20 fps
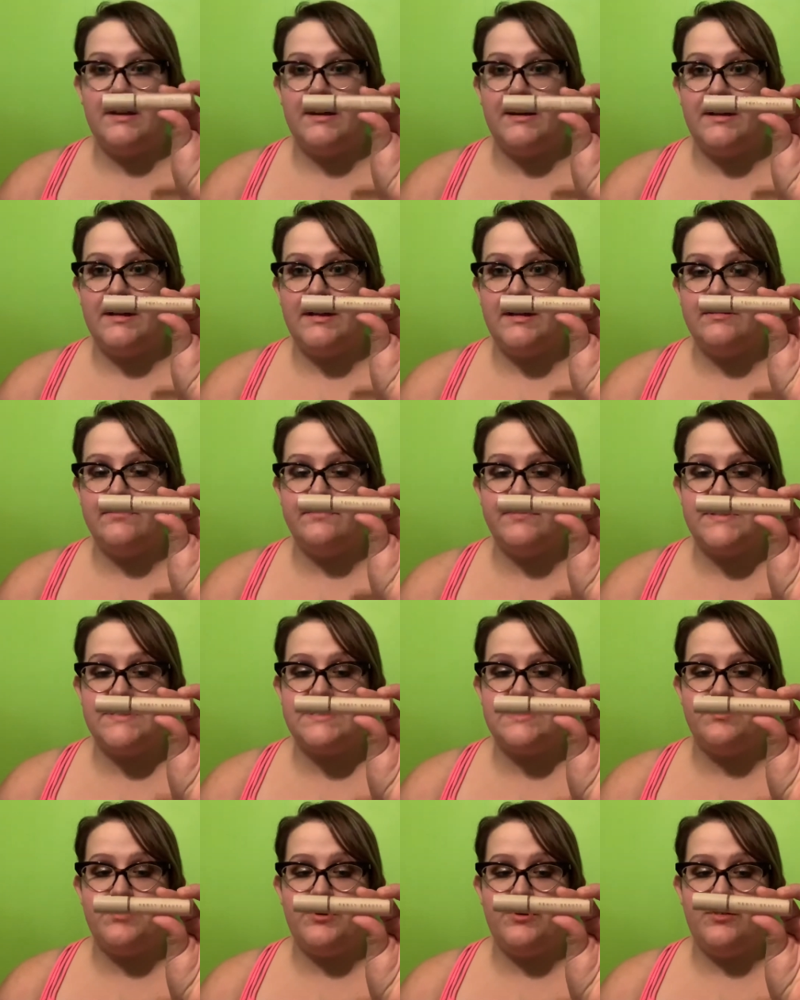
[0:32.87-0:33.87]

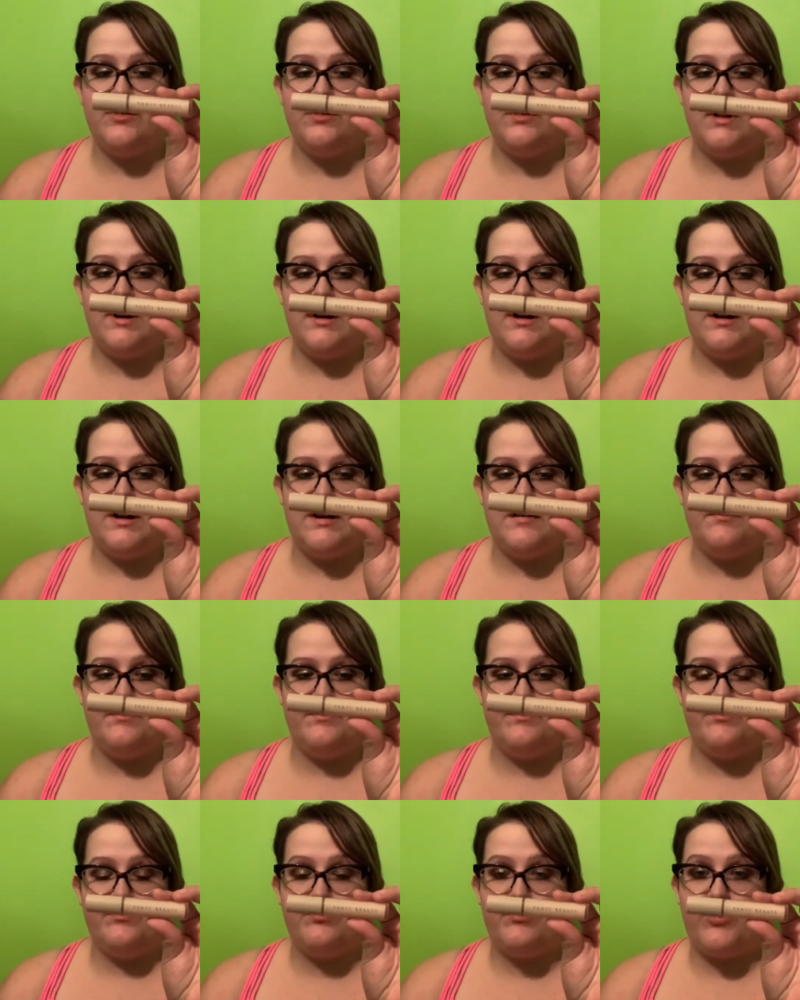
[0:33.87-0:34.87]
Invisible
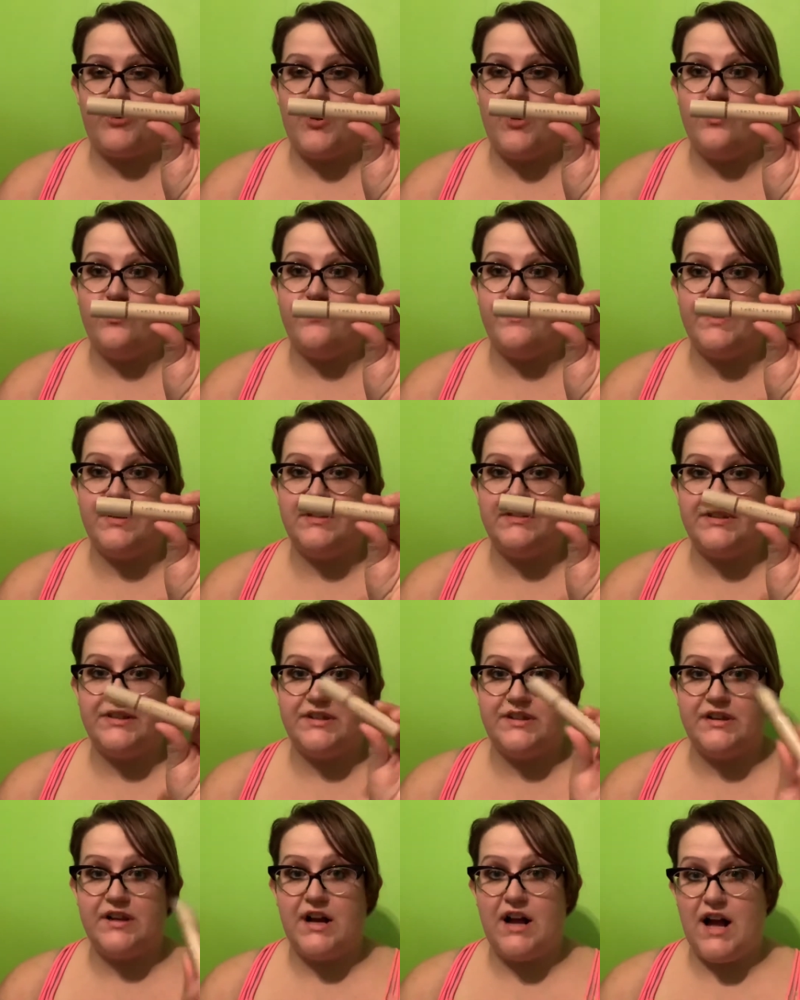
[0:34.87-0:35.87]
Pro
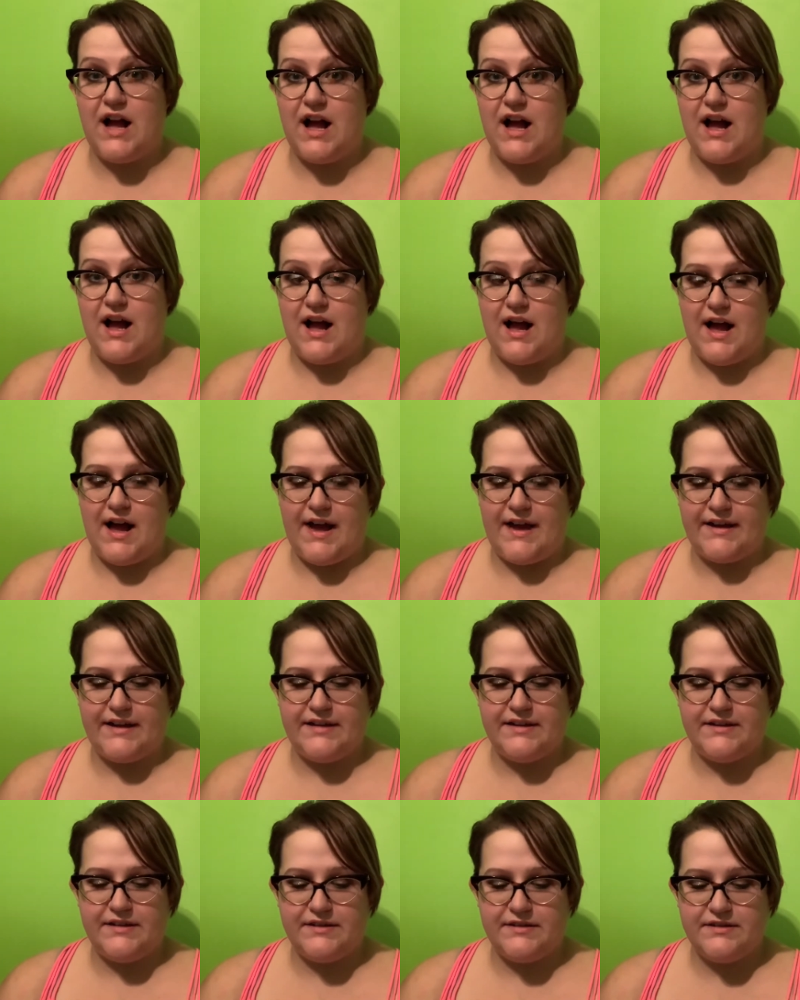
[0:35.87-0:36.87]
Filter Eye
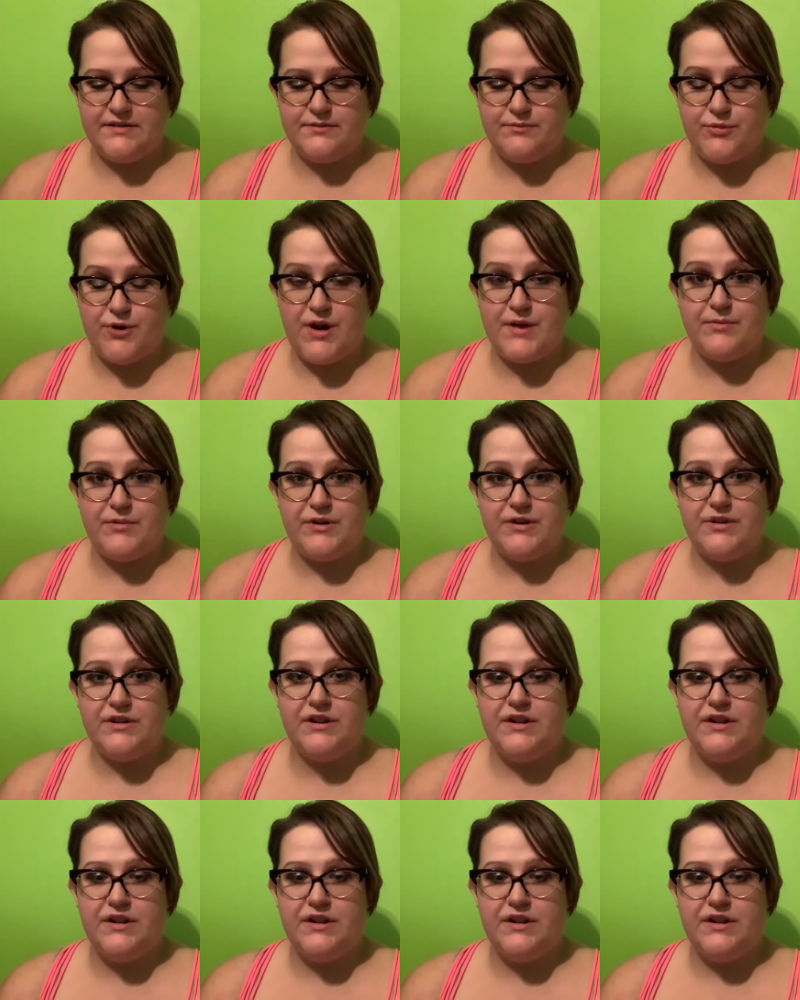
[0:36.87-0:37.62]
Primer.